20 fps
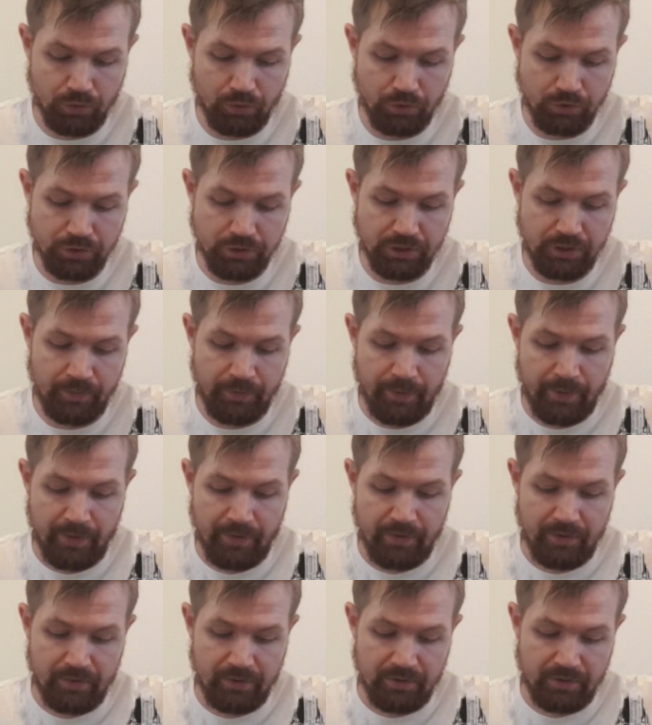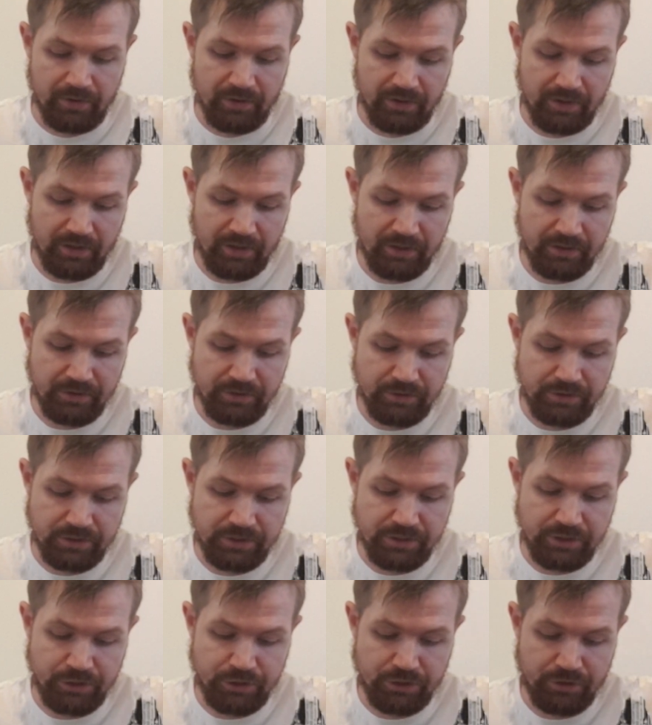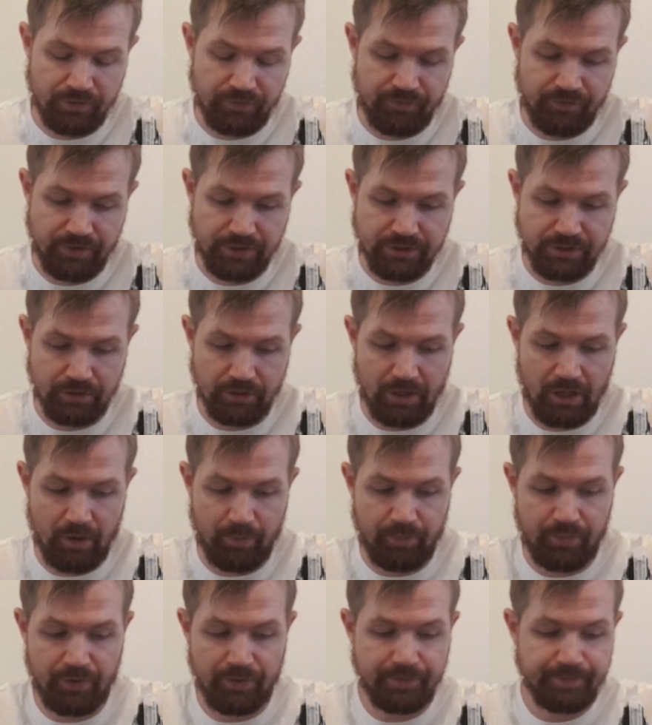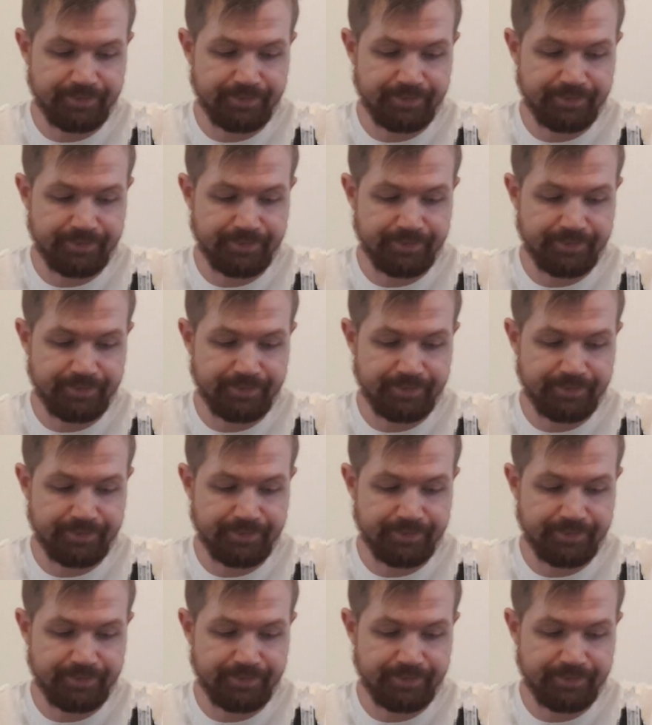große Anstichfässer ab.